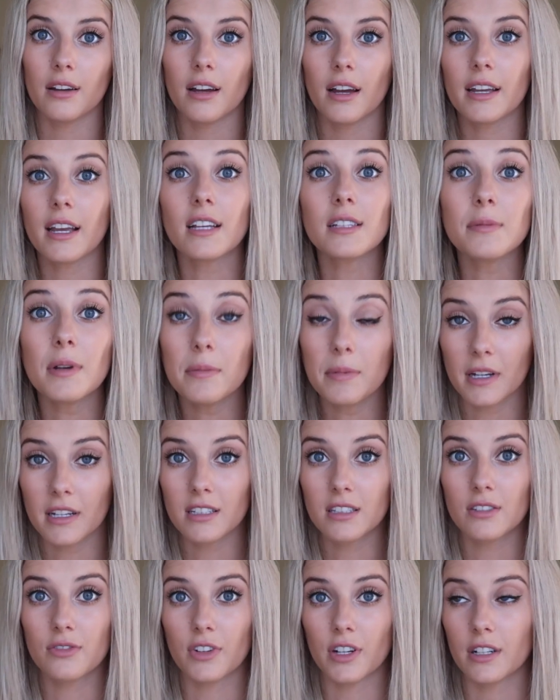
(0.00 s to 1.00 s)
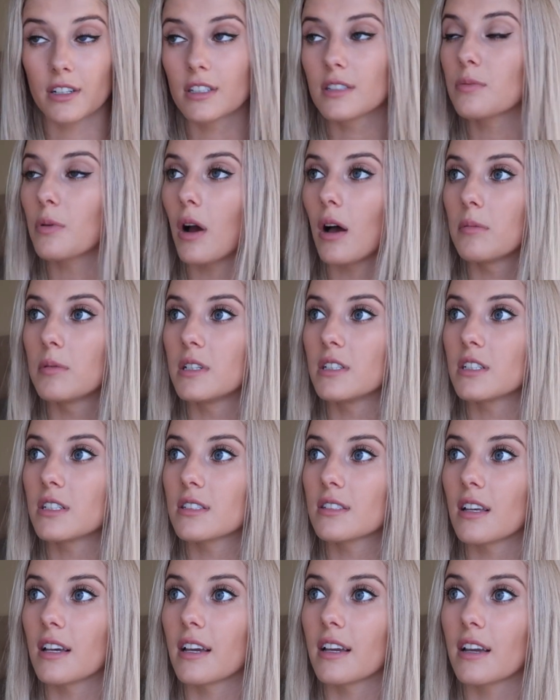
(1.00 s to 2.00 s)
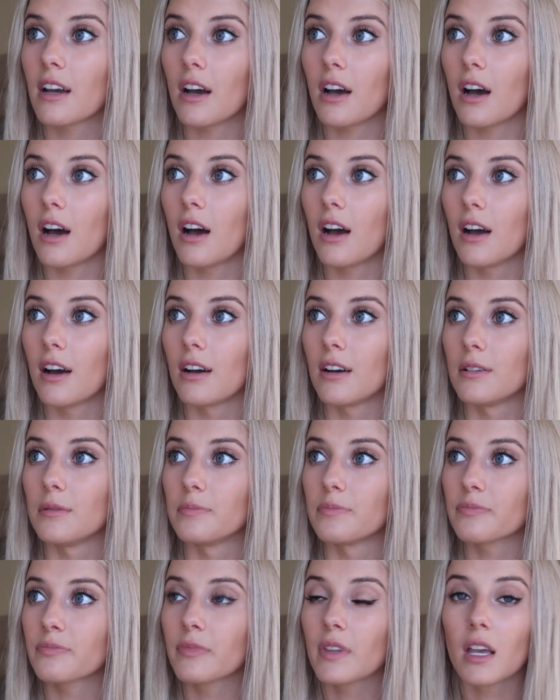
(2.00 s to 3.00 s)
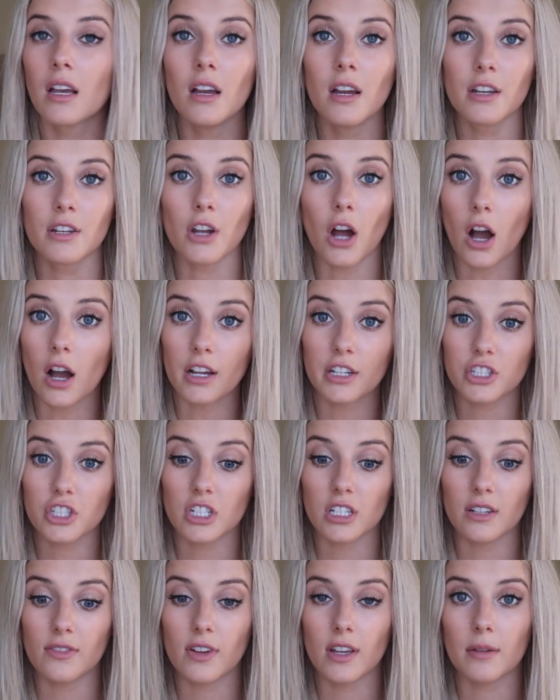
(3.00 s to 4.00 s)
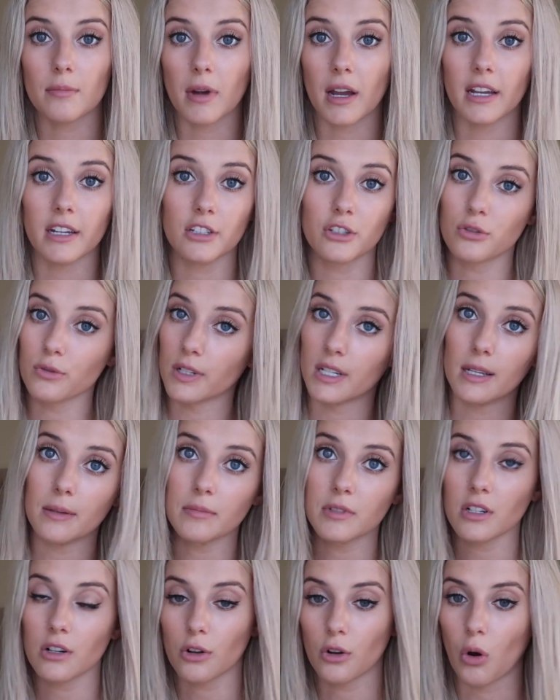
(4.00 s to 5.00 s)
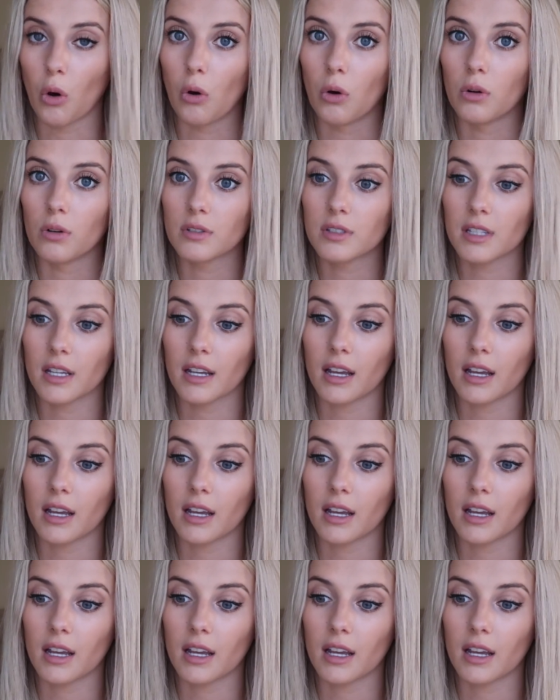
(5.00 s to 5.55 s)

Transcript: I guess my biggest fear is probably just like not achieving my dreams or goals.